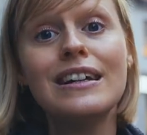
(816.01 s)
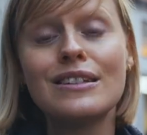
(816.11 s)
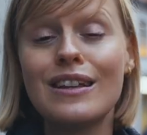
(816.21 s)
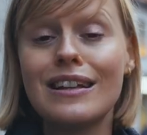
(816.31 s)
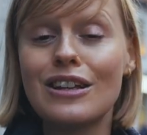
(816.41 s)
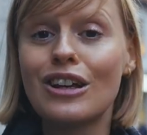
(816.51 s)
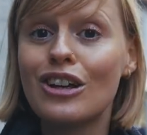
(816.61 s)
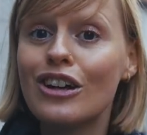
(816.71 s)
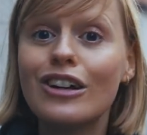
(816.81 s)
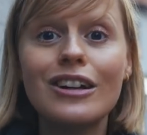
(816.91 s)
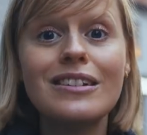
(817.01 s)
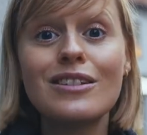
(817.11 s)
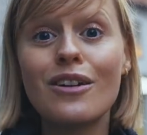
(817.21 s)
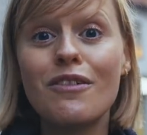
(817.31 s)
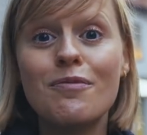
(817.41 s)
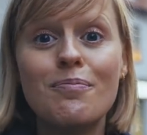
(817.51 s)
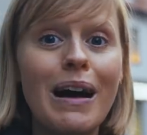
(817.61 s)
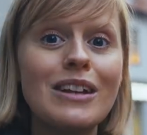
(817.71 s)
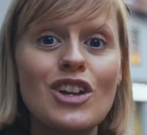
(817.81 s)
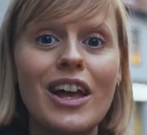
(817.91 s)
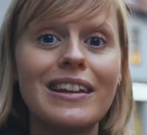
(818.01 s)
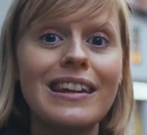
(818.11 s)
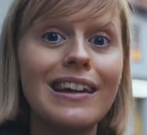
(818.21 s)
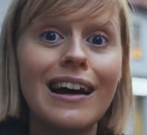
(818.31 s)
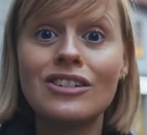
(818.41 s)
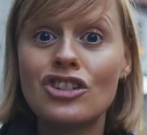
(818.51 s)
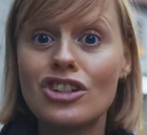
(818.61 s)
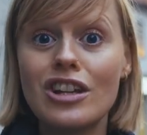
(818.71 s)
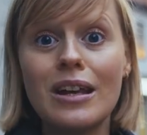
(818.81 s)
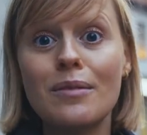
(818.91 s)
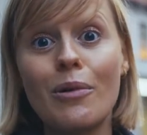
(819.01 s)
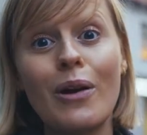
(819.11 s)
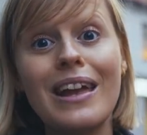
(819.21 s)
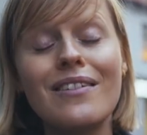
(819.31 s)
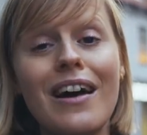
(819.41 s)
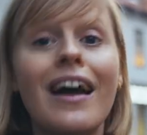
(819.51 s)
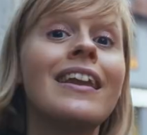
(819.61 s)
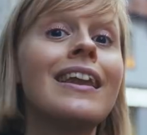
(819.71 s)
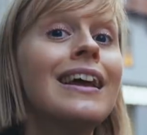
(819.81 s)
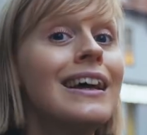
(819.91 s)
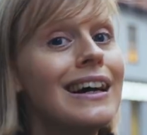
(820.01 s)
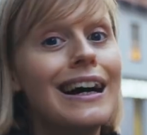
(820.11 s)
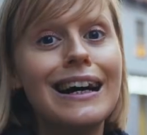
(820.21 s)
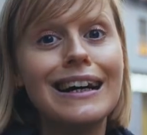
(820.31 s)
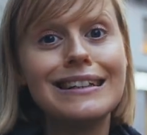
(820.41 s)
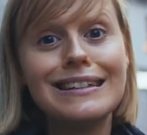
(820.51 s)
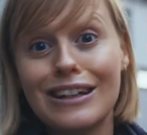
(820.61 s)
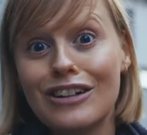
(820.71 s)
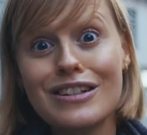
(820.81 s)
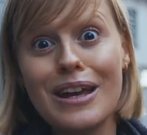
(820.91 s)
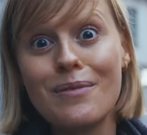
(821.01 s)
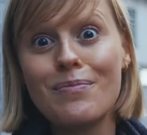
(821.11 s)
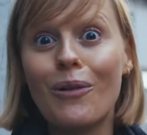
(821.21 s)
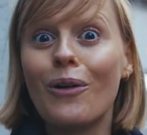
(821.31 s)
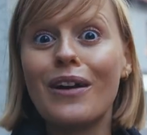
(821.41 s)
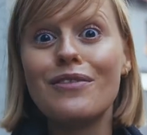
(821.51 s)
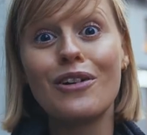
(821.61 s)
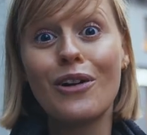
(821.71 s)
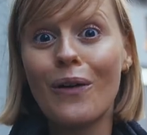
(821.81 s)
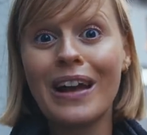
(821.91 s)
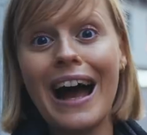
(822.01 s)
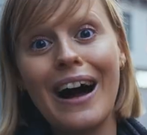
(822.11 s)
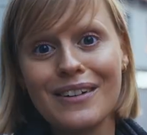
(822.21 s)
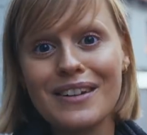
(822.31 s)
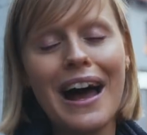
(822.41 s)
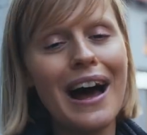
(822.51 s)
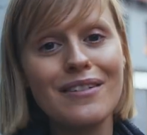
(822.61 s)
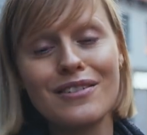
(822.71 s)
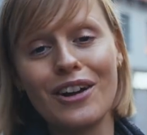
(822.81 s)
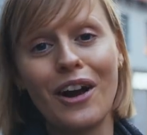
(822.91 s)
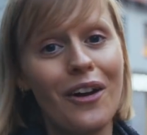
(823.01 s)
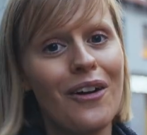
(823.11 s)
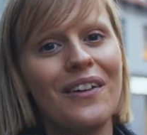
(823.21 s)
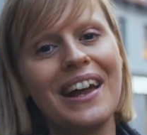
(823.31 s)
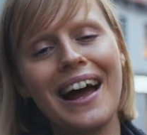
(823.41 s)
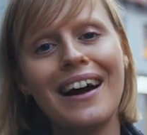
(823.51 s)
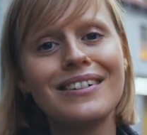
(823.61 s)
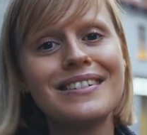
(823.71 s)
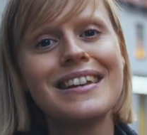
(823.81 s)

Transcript: So that's a good sort of budget lunch tip, or even dinner tip, or if you're going out after going out.